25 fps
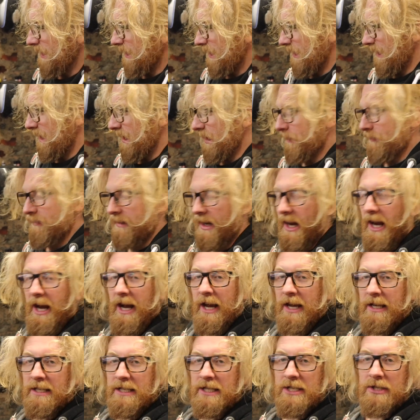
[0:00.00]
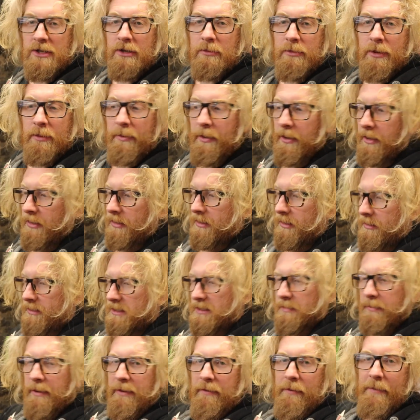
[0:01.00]
I just couldn't be bothered. It
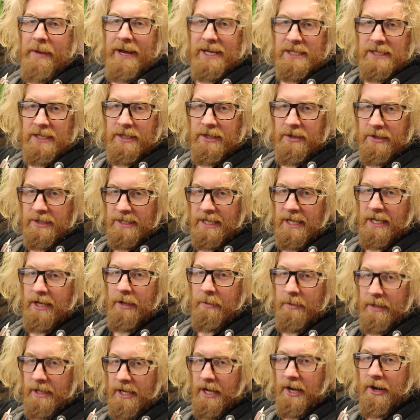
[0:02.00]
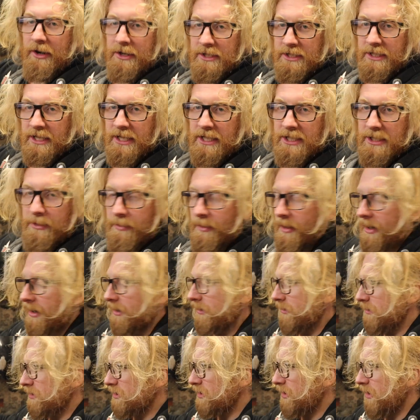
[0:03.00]
was a bit of a mess in here setting up the garage to get some
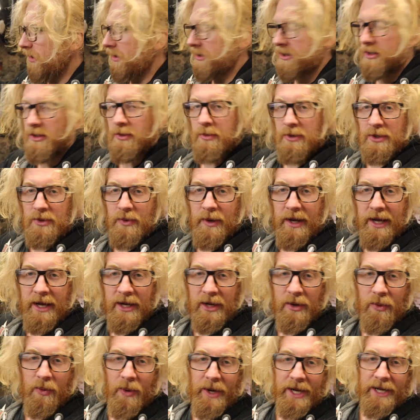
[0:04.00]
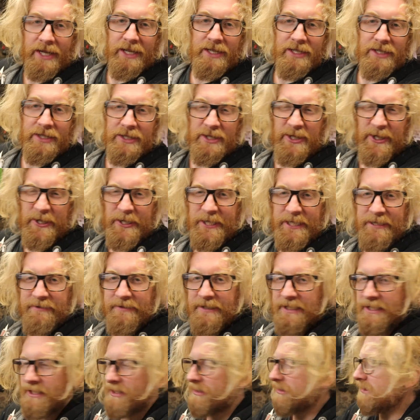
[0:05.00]
other shots, so it was quite a quick and dirty
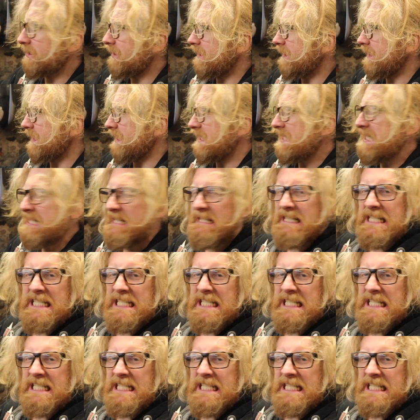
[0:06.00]
video tonight.